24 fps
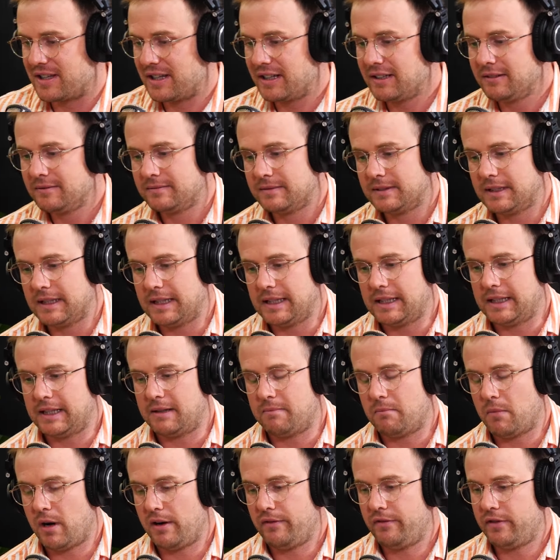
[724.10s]
thing,
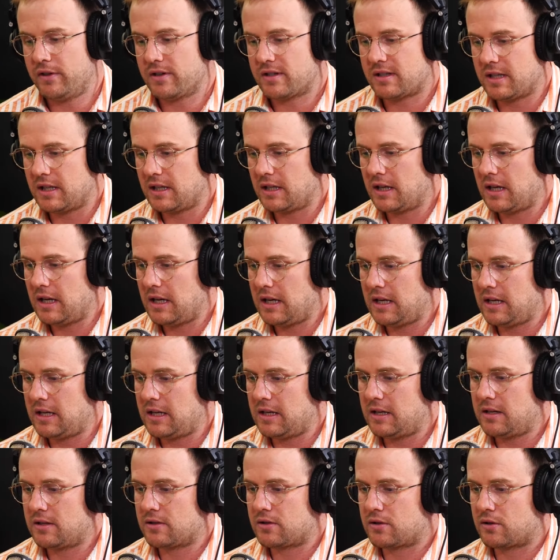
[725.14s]
uh, my first thing
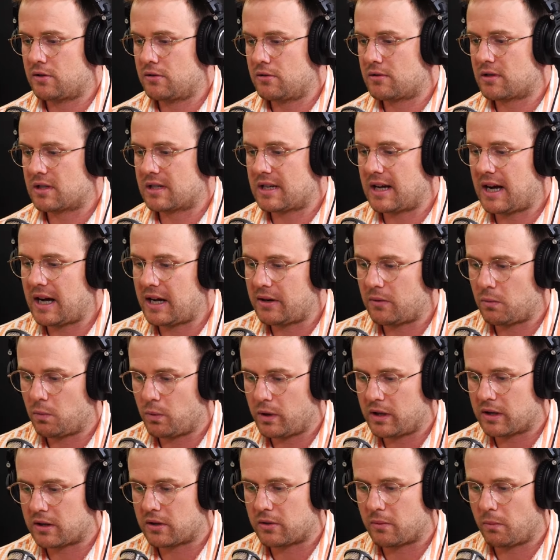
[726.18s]
is to start
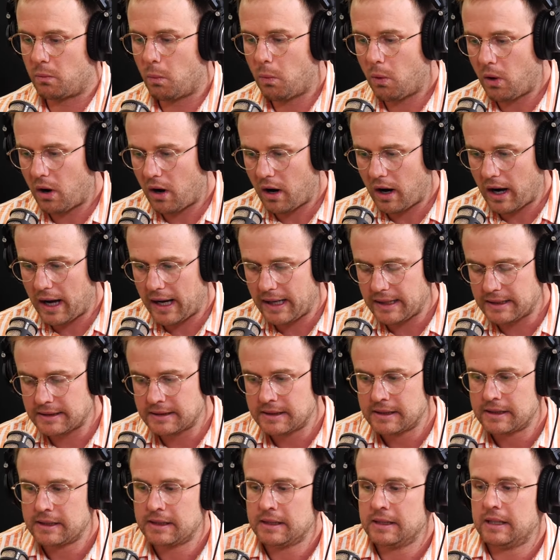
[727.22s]
with why.
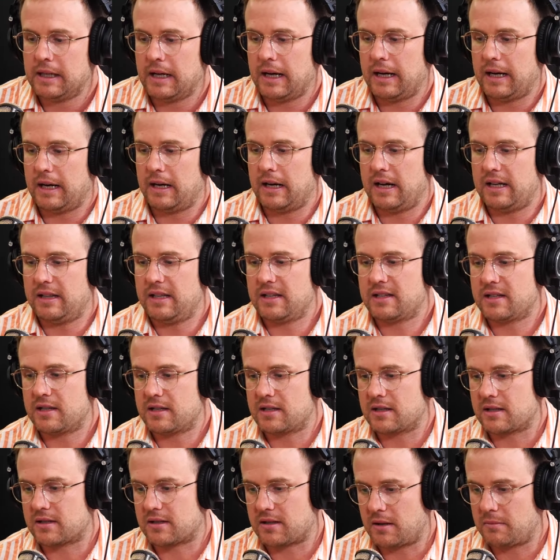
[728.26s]
Uh, and this
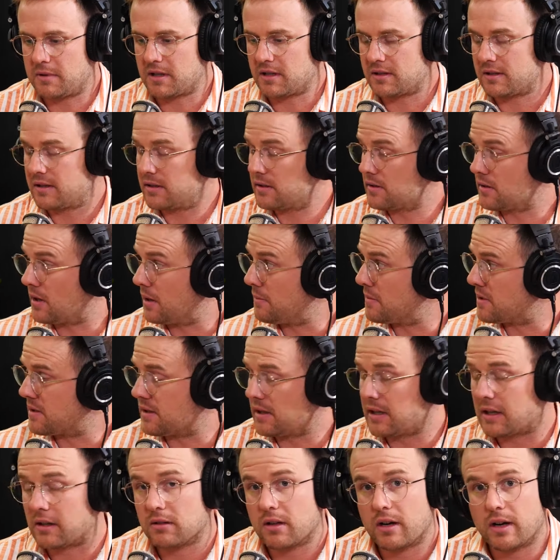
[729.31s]
is a Simon, Simon
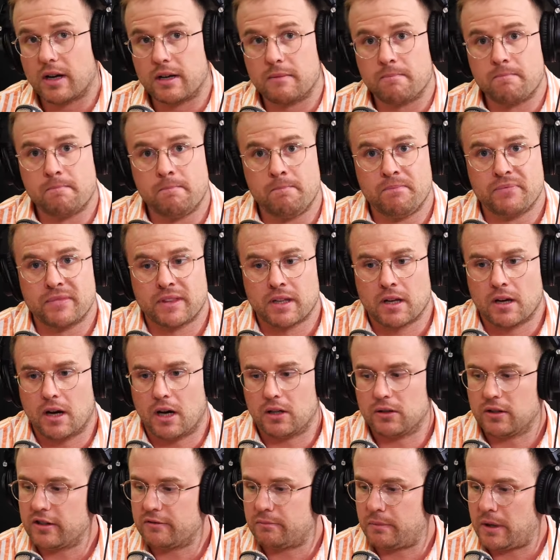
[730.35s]
Sinek line.
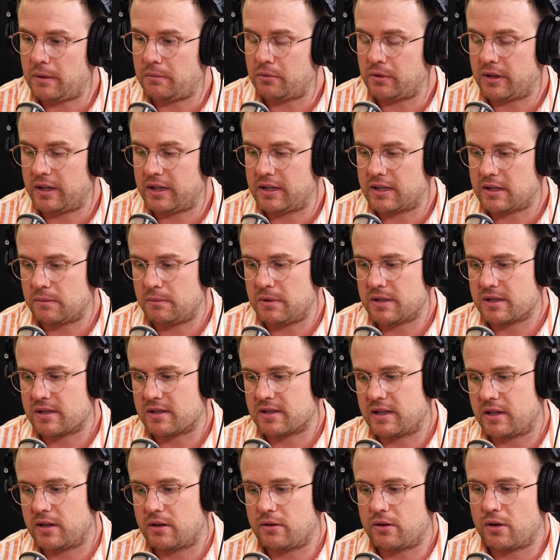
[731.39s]
A lot of people get into
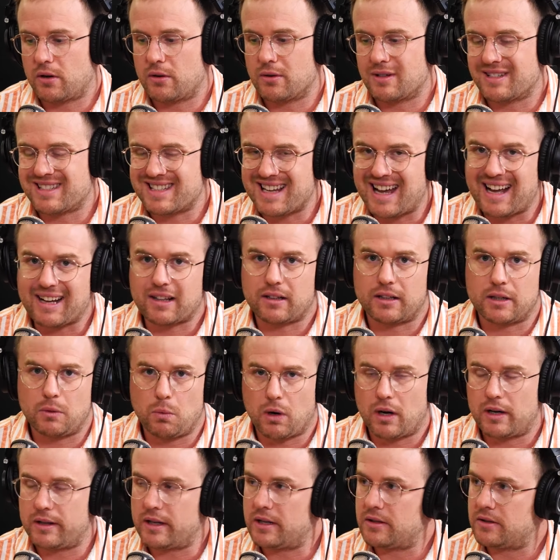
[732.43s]
business. They don't know exactly
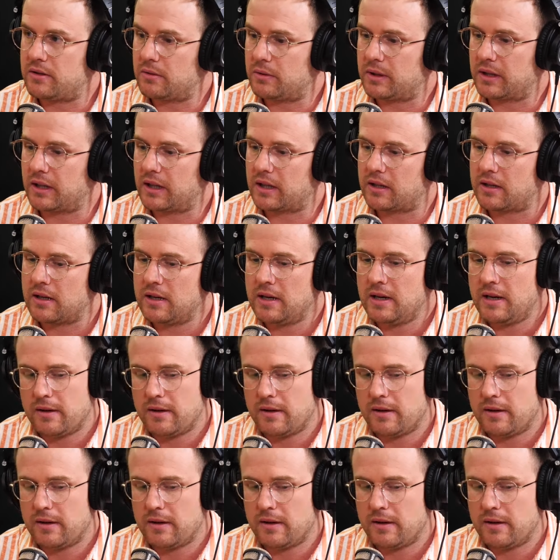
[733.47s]
why they're doing it.